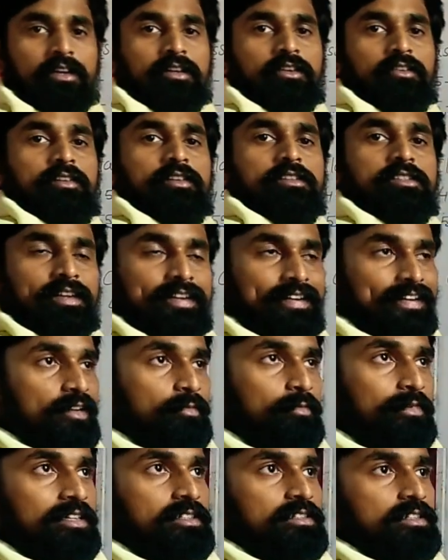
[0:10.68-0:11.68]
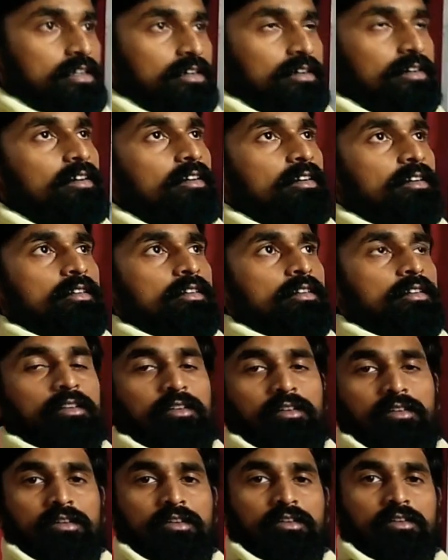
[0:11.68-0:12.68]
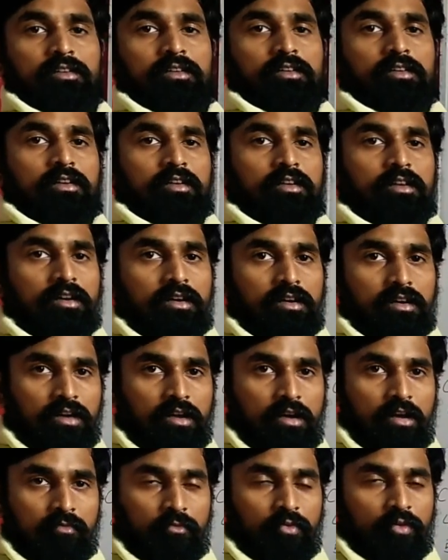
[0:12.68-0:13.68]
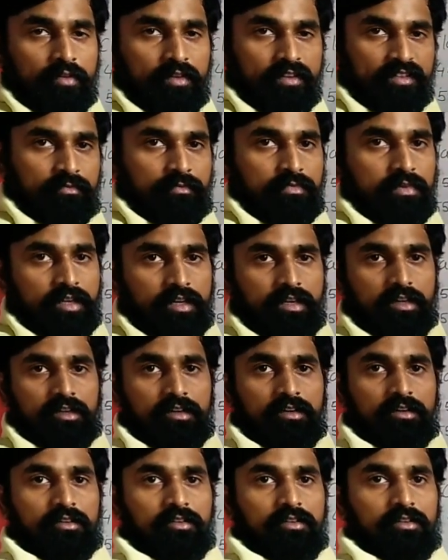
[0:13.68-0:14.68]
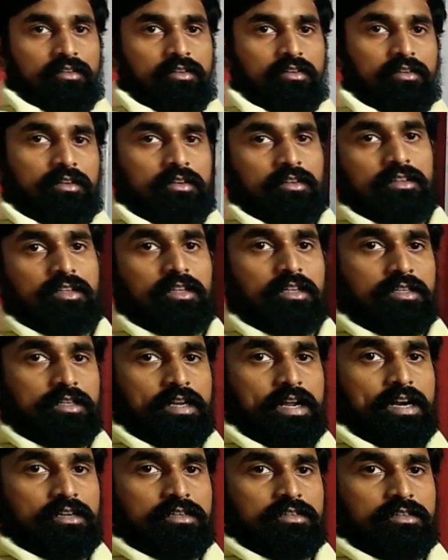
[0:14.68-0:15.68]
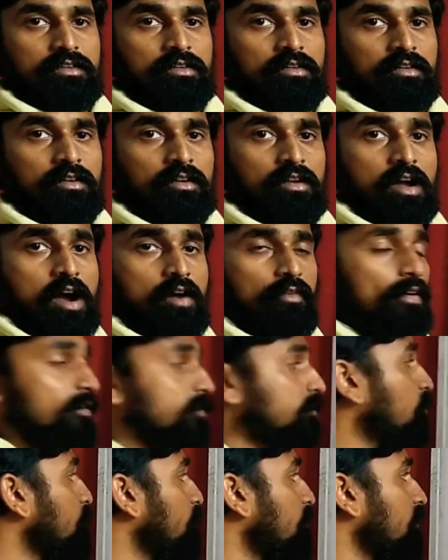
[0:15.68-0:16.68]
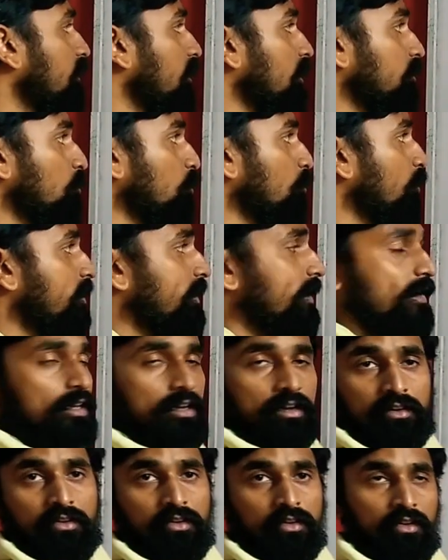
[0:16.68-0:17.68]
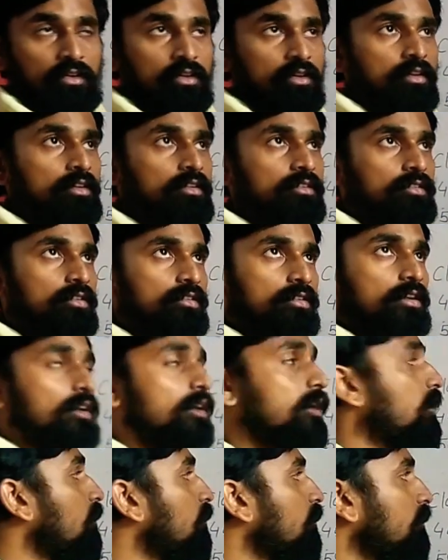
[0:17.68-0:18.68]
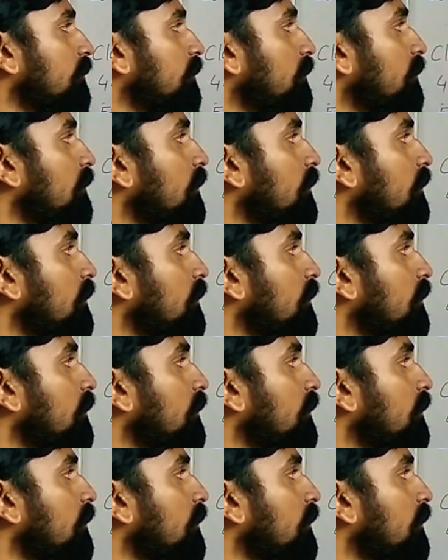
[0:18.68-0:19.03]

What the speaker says: back to French Academic channel. Now I'm going to explain stats of ungrouped data. So till now